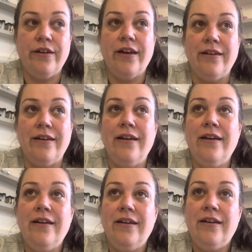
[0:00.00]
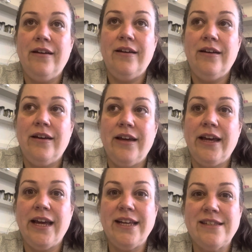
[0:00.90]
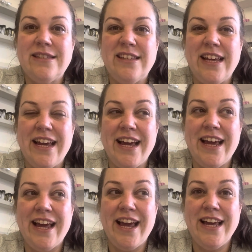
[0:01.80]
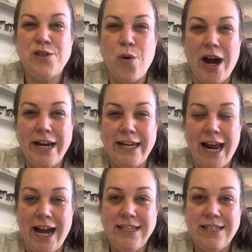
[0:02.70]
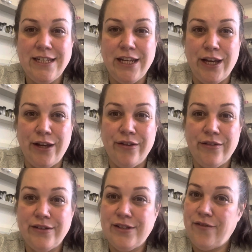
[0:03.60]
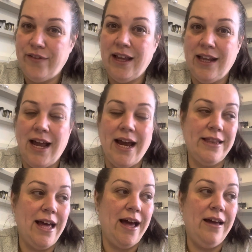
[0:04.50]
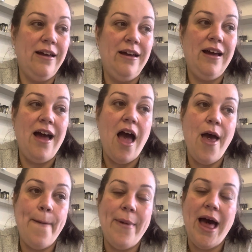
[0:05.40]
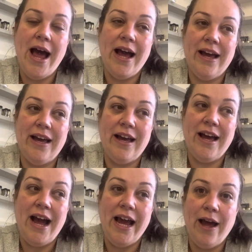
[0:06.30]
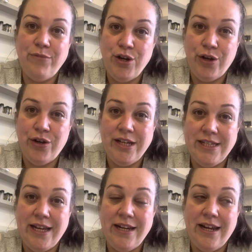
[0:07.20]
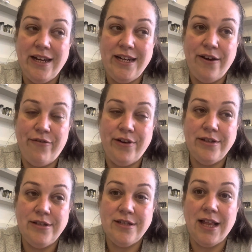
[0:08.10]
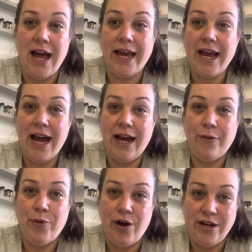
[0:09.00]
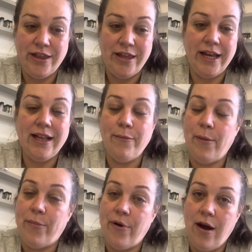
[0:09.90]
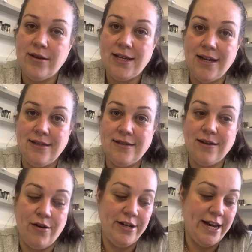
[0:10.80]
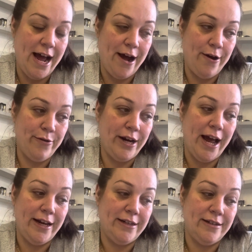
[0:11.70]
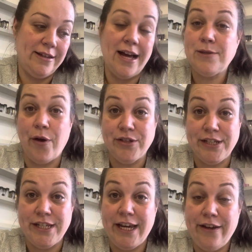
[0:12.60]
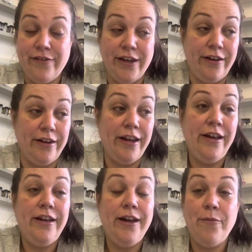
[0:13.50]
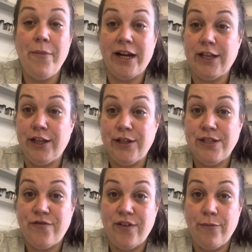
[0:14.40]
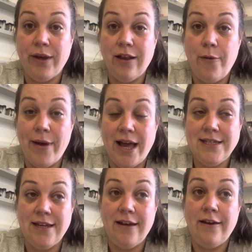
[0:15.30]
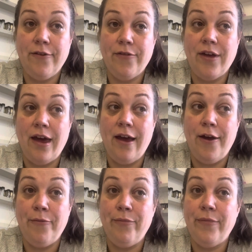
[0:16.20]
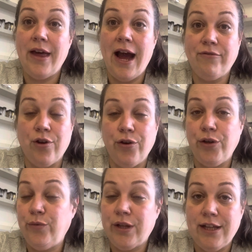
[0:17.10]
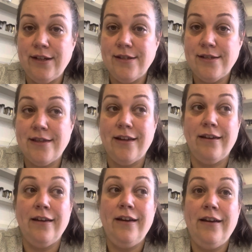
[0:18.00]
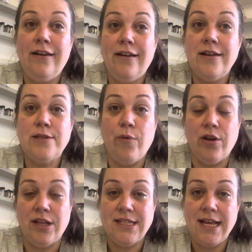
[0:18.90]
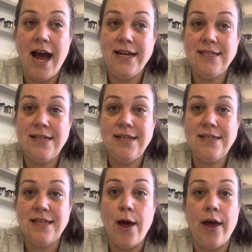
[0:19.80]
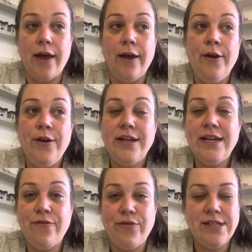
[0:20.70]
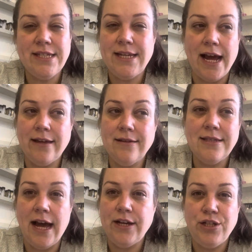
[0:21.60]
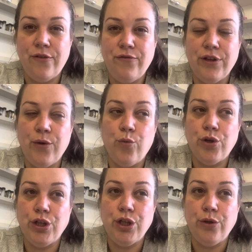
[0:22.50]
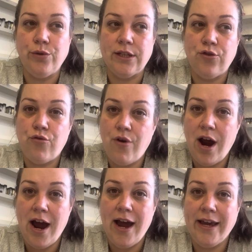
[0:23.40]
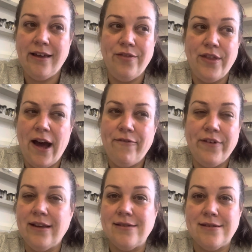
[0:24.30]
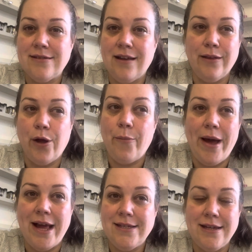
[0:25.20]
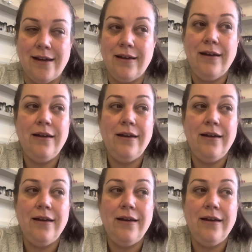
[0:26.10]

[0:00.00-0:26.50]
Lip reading: And it's quite nice to feel like that. I am noticing a difference. Like, I put on a thing, like my bra size has gone down, and that's positive, and my clothes fit me a lot better. I've got new clothes that are smaller sizes, that are different styles that I generally wouldn't usually try, and that feels a lot better.